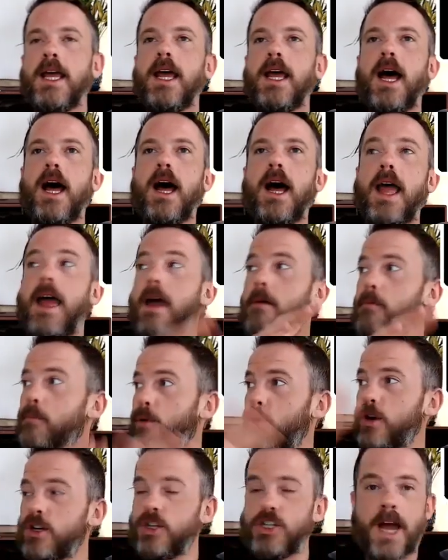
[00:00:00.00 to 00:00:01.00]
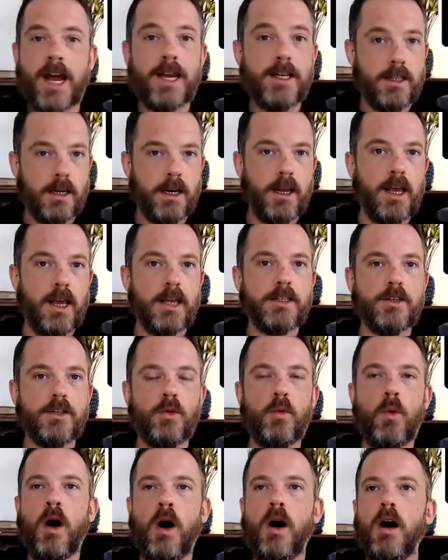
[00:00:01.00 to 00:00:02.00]
and project it against a
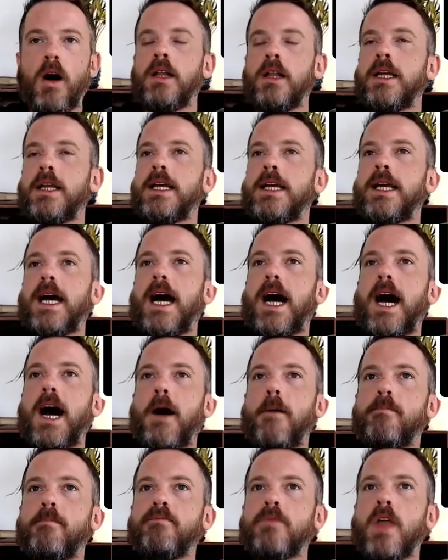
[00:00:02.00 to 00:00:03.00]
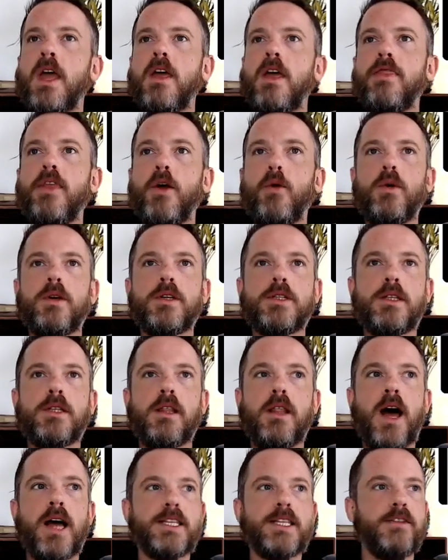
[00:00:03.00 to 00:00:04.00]
wall. There was
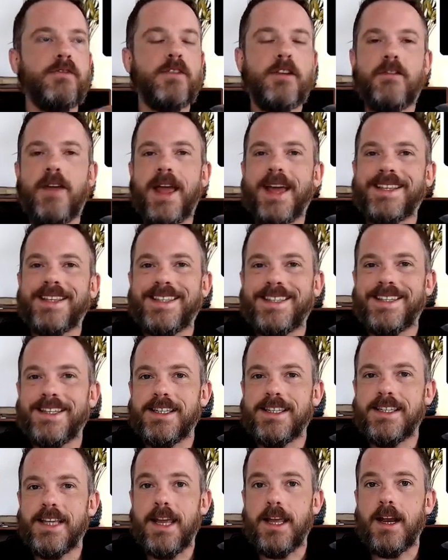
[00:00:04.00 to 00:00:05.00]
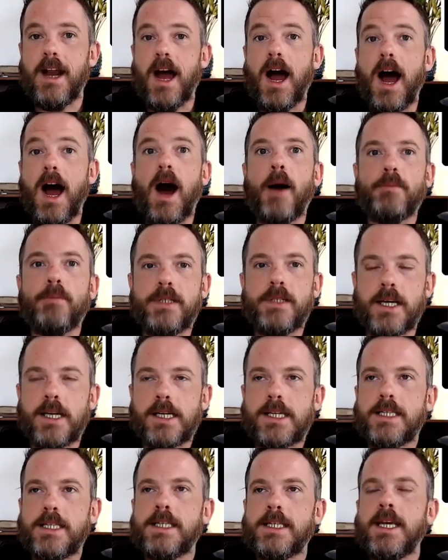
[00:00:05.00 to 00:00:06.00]
lots of advances in
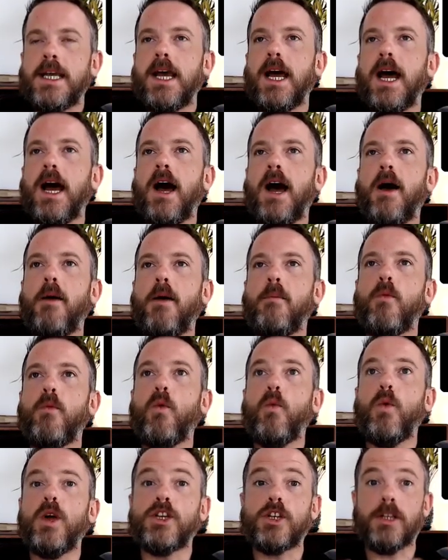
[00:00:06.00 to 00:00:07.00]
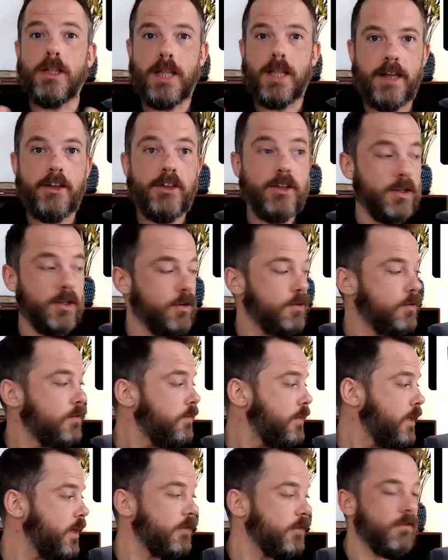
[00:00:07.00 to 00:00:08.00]
optics, which led to
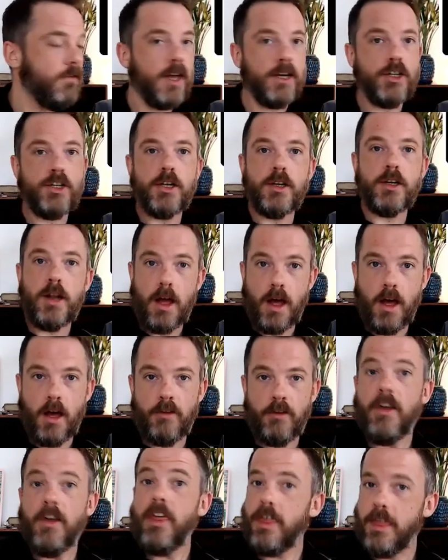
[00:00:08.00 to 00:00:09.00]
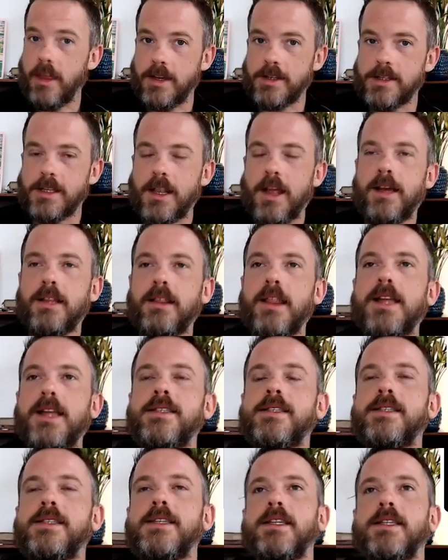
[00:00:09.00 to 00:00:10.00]
the invention of things like
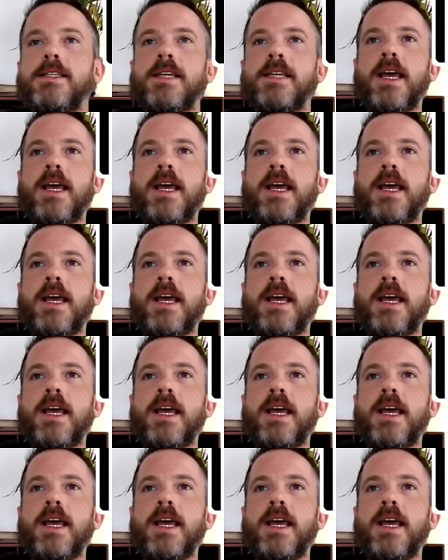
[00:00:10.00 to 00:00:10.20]
lenses.